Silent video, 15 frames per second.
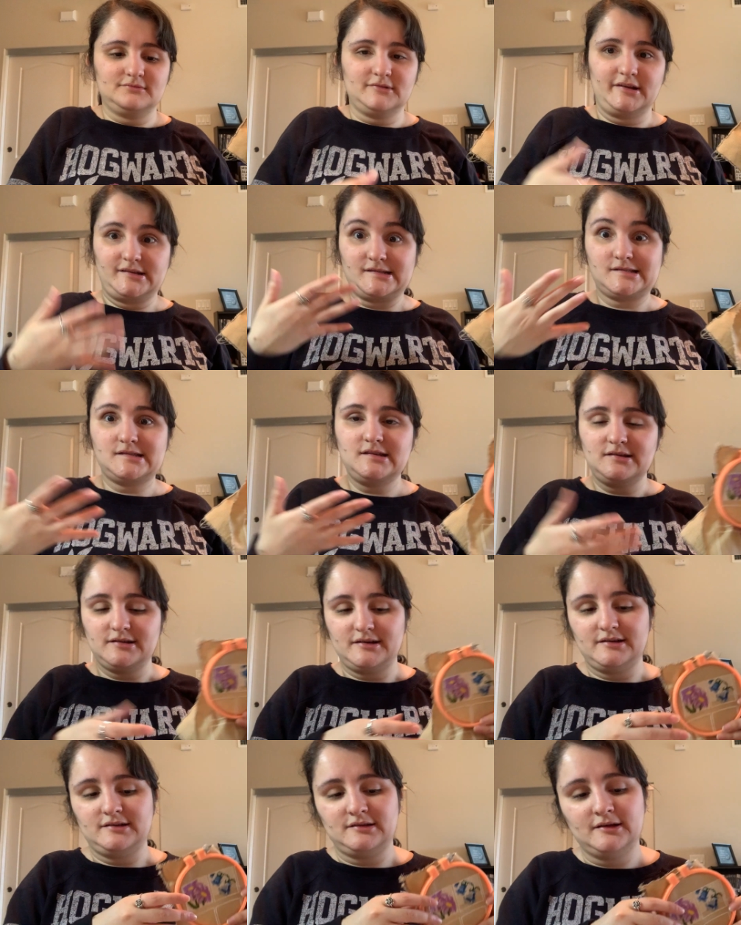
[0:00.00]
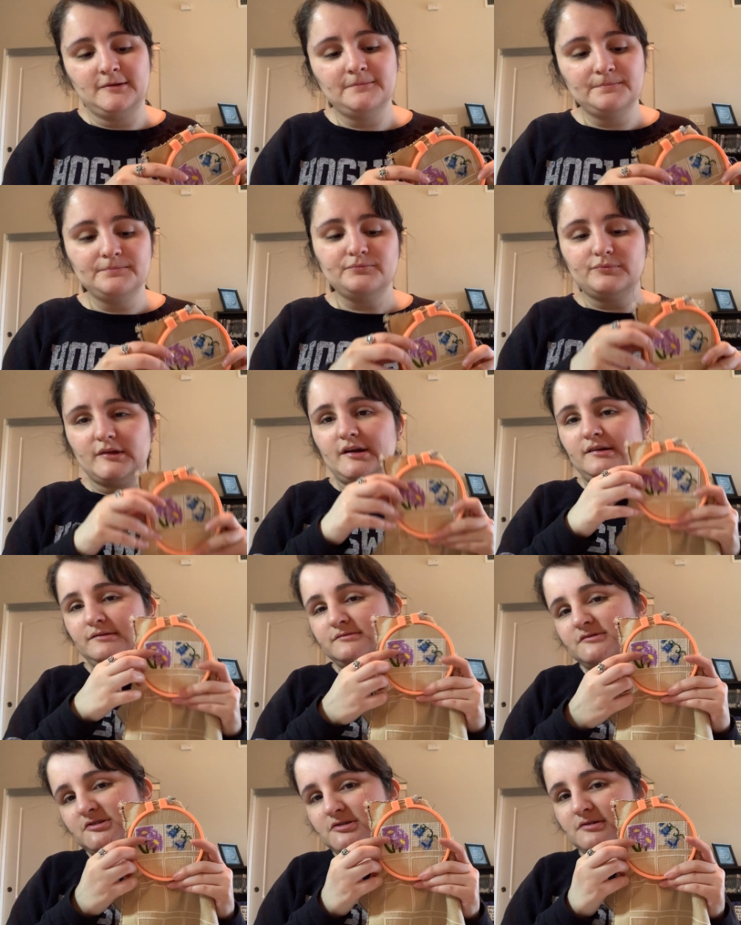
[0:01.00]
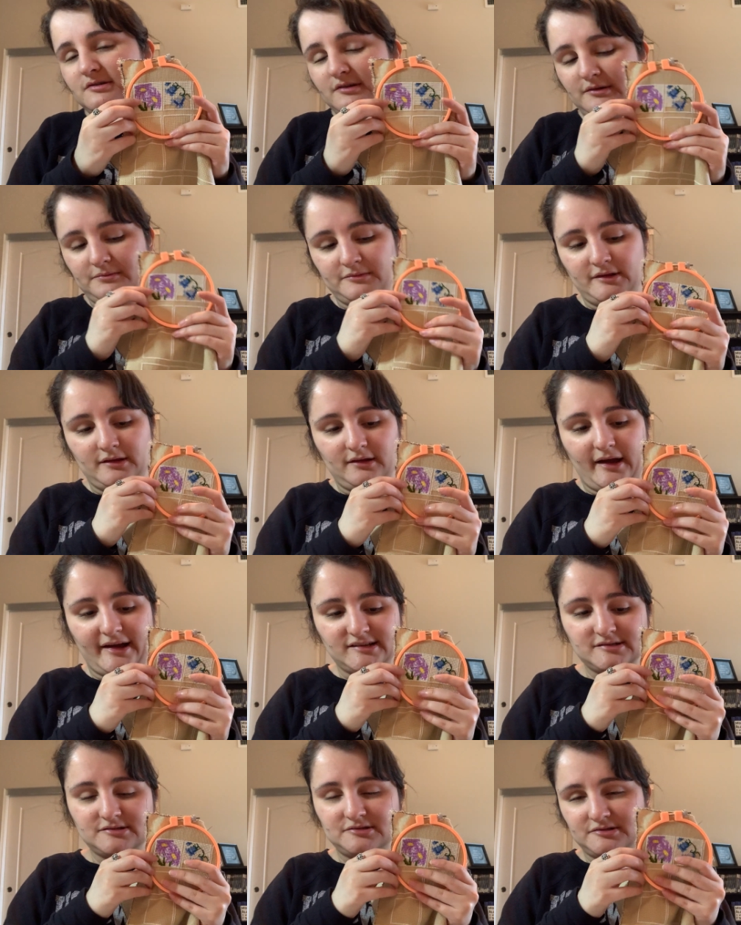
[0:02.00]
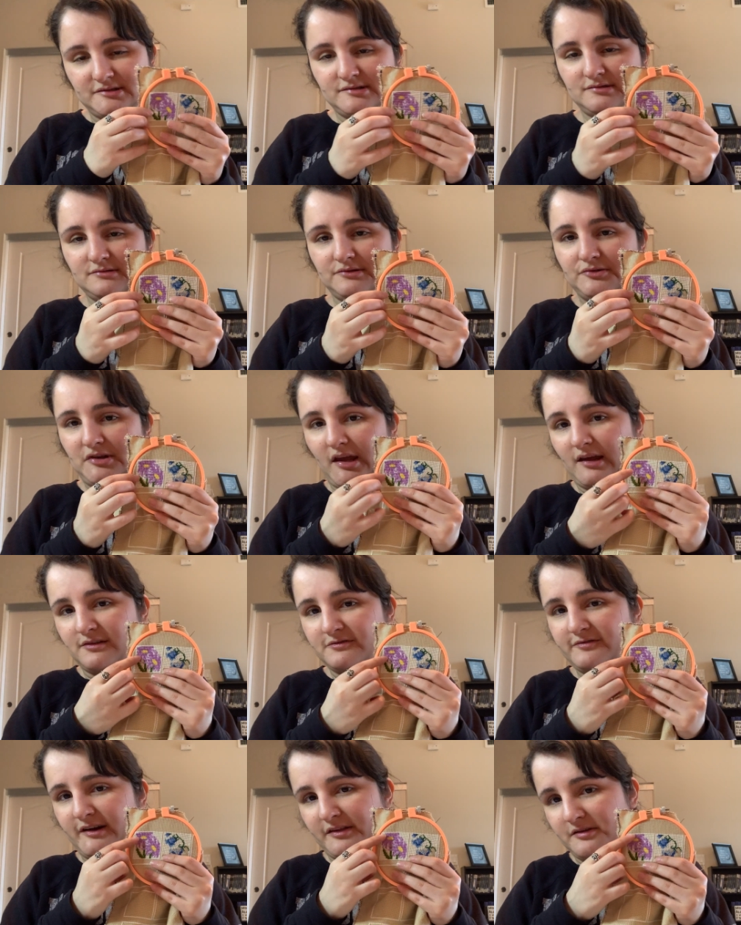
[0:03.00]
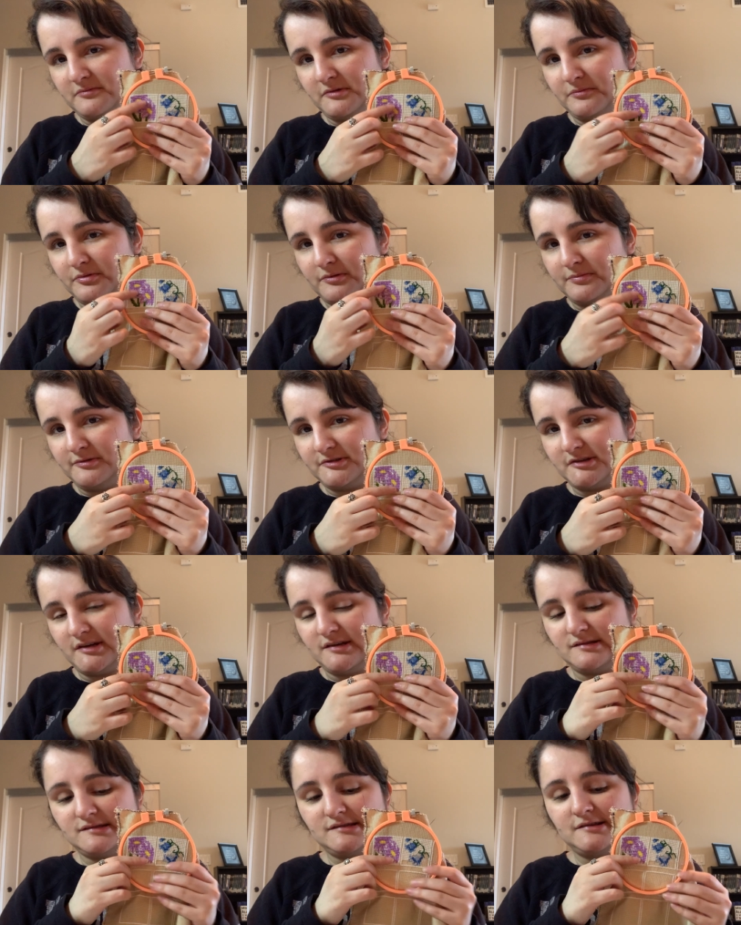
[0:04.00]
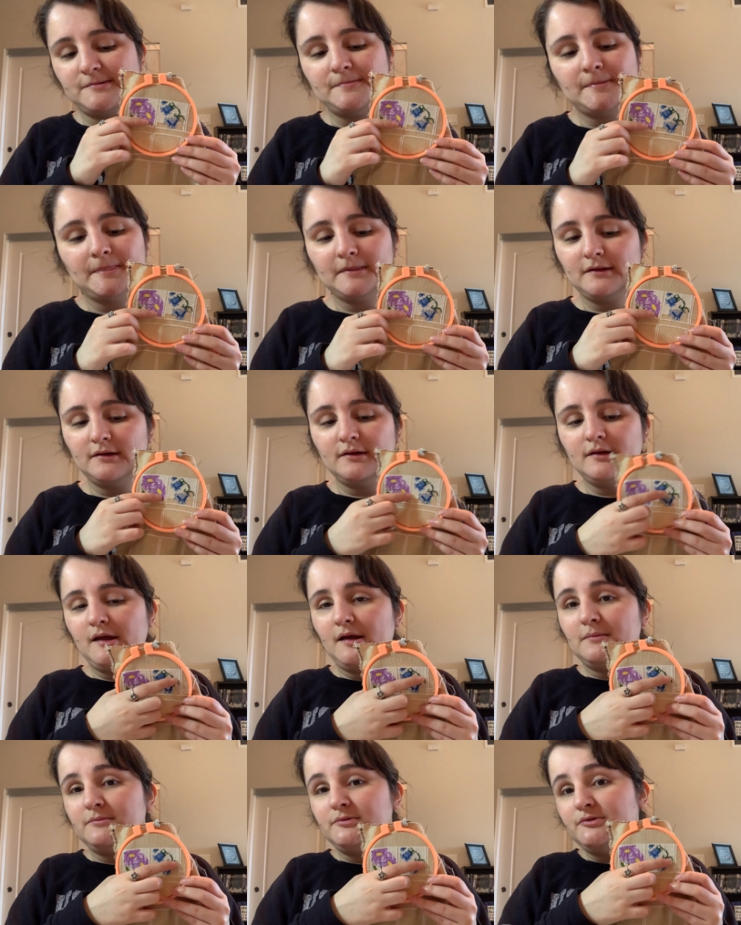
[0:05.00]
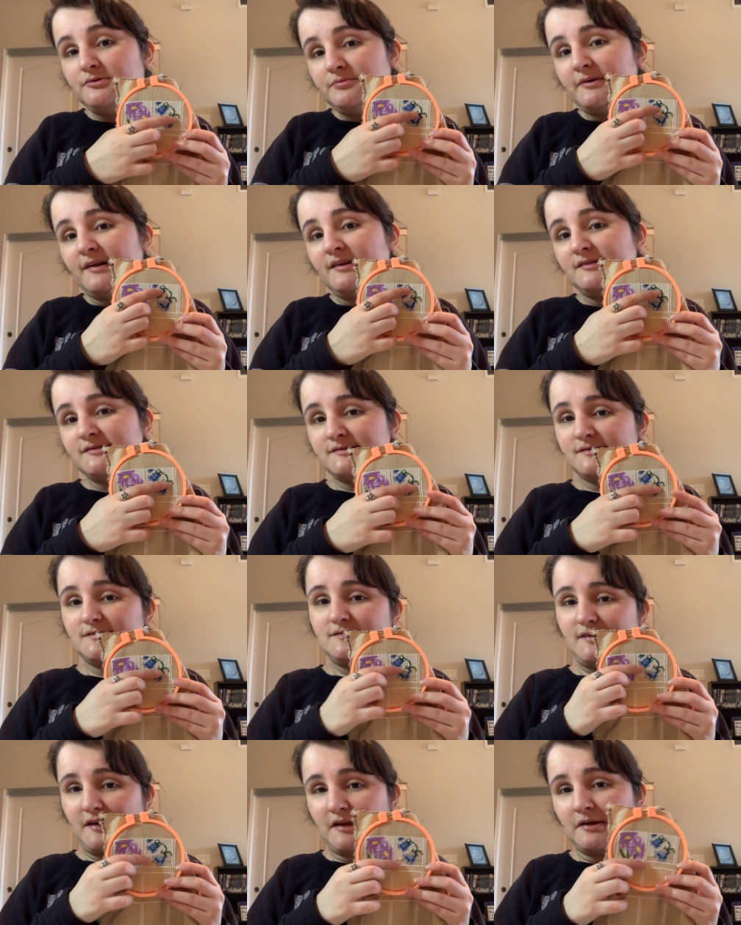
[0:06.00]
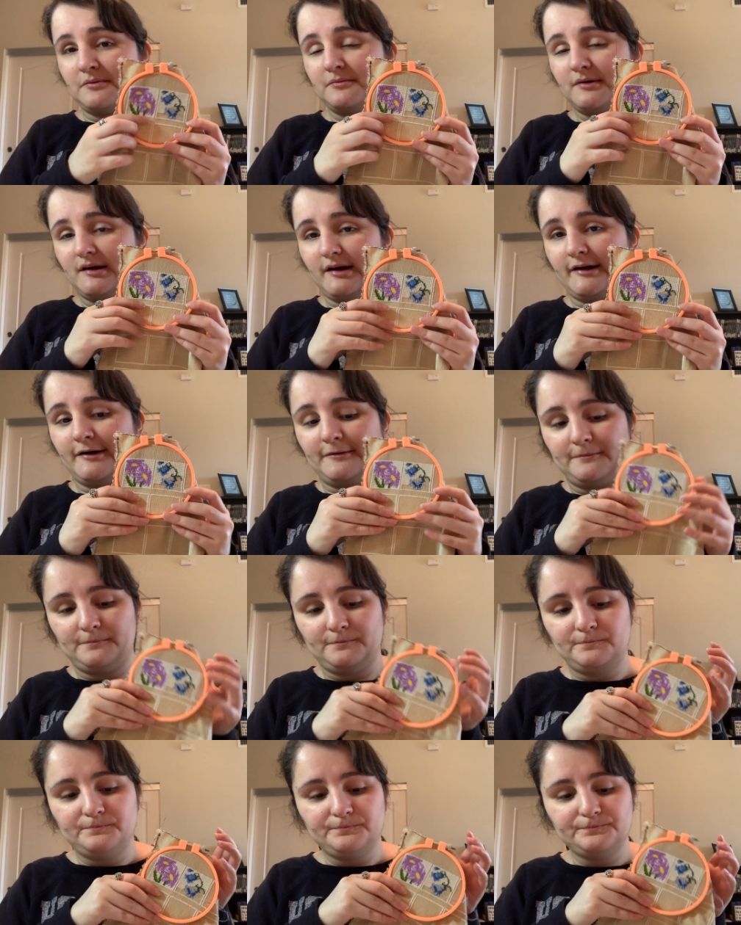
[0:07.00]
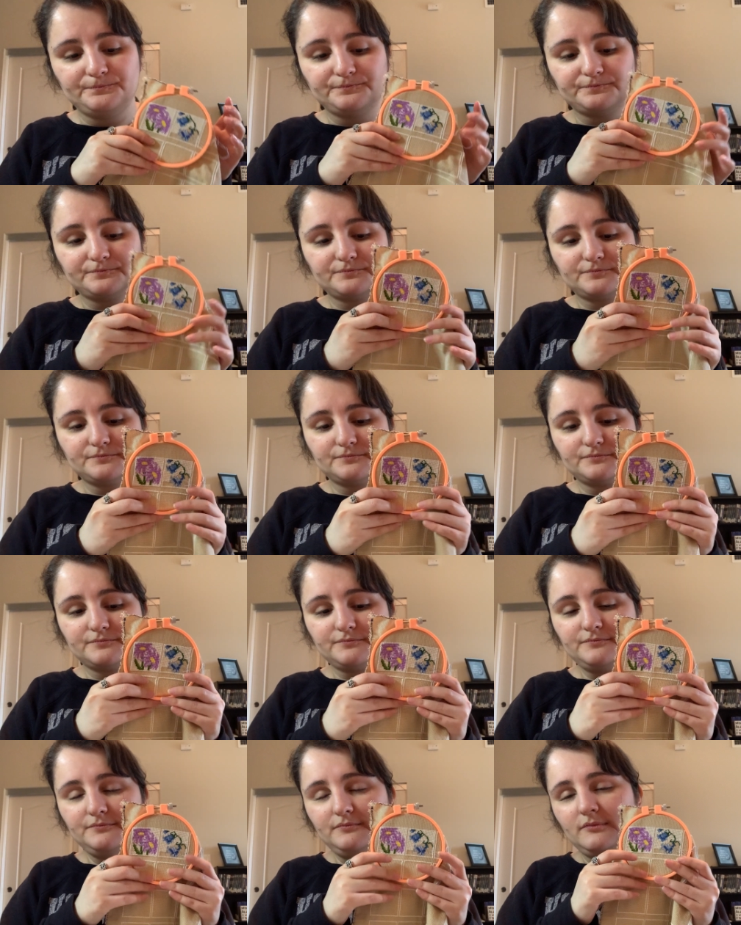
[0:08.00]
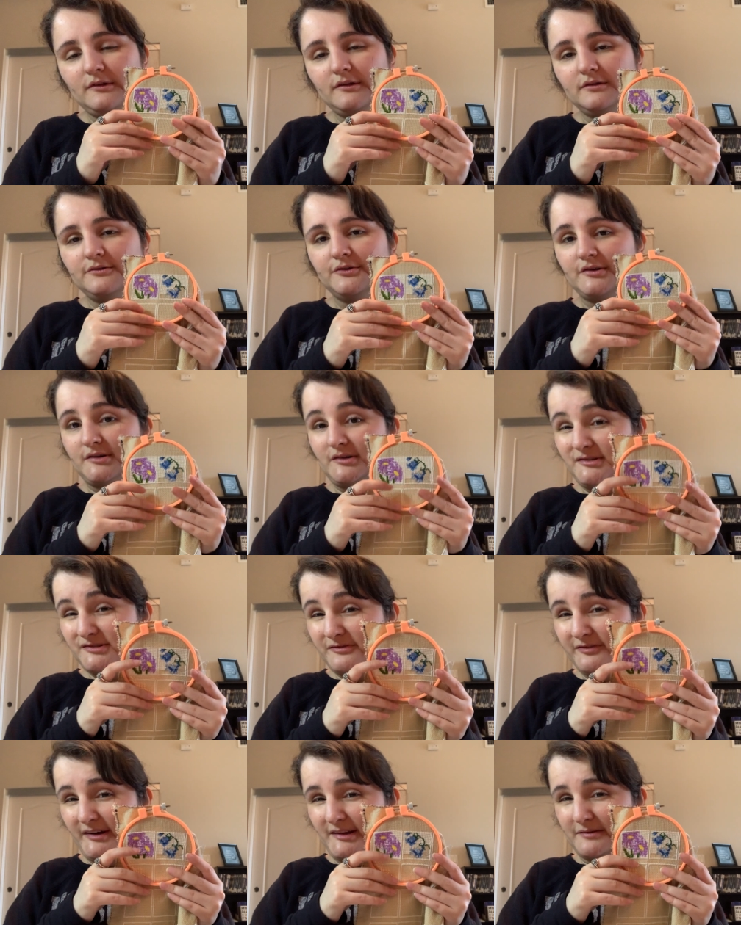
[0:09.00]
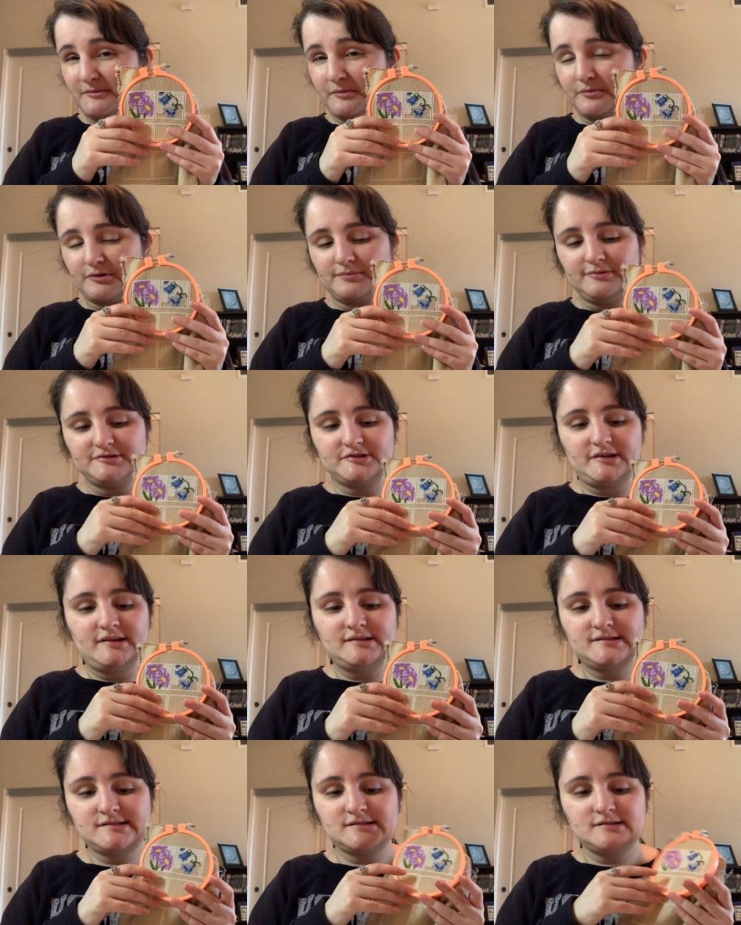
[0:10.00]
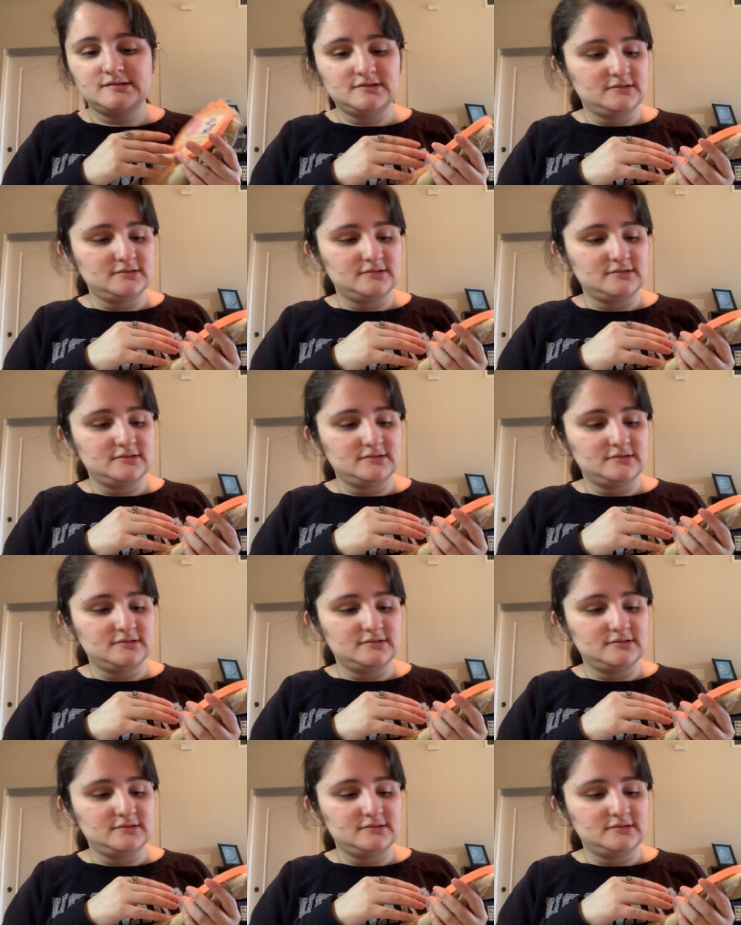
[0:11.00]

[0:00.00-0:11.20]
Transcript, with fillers: like see it in and she, um, the asters you can't find them in purple shades bluebells same um, you can also find them in purple shades